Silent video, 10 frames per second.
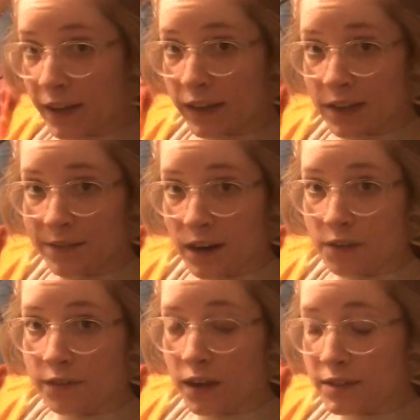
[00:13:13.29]
like Farrah
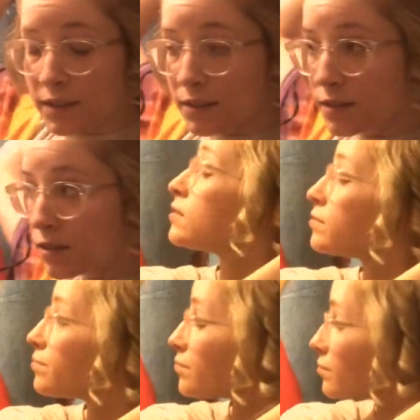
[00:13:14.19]
Fawcett's.
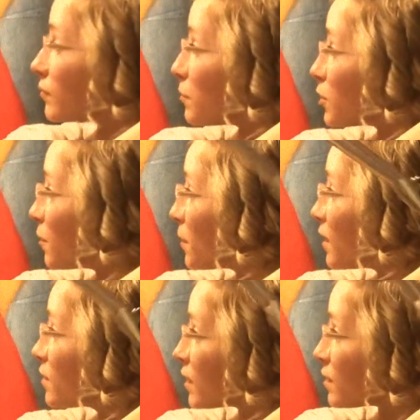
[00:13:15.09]
I'm sure everybody
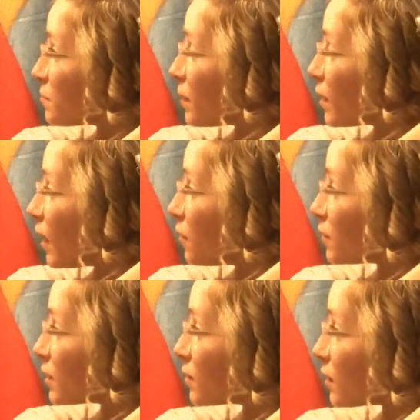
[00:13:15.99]
else has better
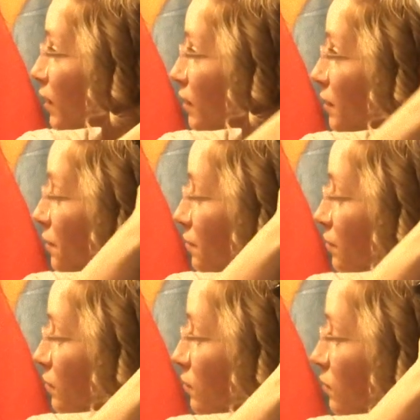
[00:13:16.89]
outlet than I do.
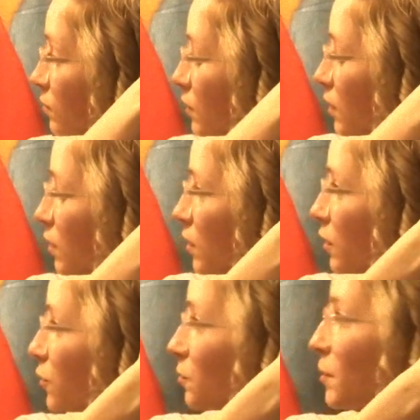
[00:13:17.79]

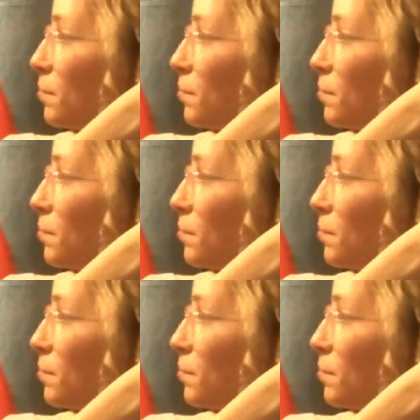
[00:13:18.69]
So be